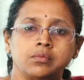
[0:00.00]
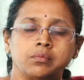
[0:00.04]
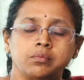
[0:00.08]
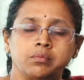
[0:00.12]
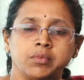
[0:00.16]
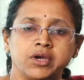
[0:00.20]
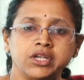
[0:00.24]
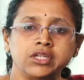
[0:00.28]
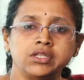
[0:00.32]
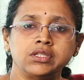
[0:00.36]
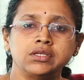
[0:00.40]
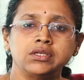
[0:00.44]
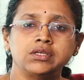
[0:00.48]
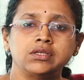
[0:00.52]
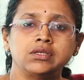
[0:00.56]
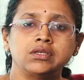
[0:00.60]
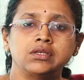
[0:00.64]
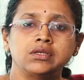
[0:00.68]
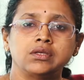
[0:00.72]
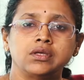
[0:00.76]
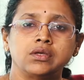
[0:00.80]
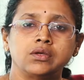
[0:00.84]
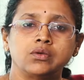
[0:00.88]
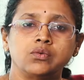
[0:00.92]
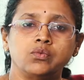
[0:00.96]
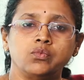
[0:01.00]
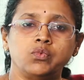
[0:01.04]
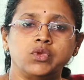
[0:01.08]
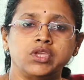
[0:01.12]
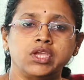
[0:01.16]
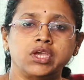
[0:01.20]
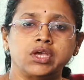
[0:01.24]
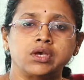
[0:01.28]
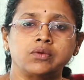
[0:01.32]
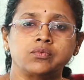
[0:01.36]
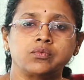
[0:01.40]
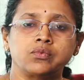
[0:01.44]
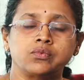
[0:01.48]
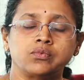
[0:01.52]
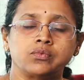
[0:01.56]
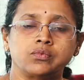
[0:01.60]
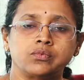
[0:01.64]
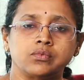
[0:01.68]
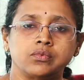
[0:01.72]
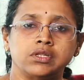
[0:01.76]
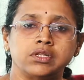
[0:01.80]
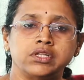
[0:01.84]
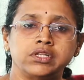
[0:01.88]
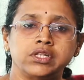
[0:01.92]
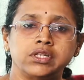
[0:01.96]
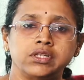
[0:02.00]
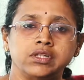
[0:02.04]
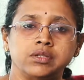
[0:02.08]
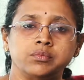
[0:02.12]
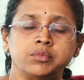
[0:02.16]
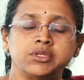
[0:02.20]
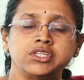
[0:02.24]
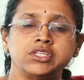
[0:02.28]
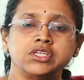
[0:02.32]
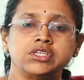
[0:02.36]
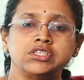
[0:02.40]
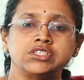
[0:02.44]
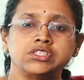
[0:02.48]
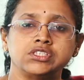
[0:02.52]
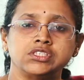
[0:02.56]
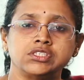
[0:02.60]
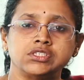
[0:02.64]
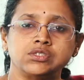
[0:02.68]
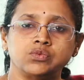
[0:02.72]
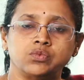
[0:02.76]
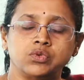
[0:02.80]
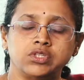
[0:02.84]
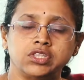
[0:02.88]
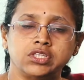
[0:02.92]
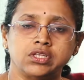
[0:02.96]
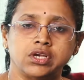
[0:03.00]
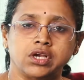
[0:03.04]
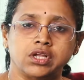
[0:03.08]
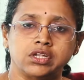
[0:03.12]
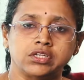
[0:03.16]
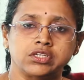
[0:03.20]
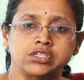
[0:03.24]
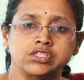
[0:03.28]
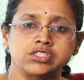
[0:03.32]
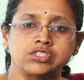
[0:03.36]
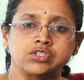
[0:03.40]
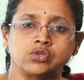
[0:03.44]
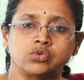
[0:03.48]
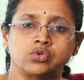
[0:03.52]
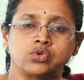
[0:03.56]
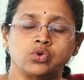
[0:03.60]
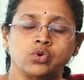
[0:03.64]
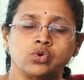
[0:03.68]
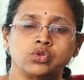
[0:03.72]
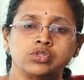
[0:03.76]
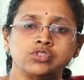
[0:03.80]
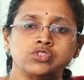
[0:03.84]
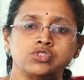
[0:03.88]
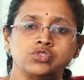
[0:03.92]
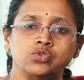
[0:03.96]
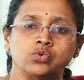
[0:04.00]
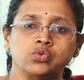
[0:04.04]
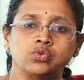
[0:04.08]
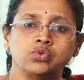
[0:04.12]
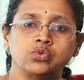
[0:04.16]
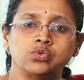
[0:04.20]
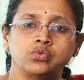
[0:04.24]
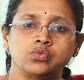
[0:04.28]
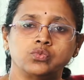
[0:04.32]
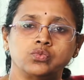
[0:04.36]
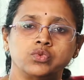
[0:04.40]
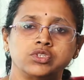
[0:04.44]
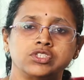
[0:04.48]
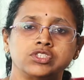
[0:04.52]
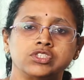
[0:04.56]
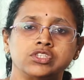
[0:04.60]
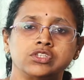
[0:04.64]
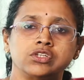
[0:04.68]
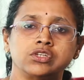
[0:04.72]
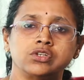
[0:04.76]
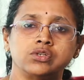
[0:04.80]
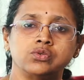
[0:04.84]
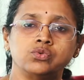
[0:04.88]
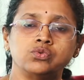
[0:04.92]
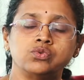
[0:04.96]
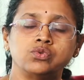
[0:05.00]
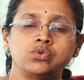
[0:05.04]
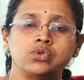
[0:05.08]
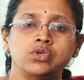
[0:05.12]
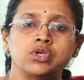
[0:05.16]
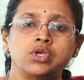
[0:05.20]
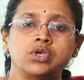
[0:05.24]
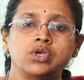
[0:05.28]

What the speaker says: But we have little limitations with ultrasound also, which include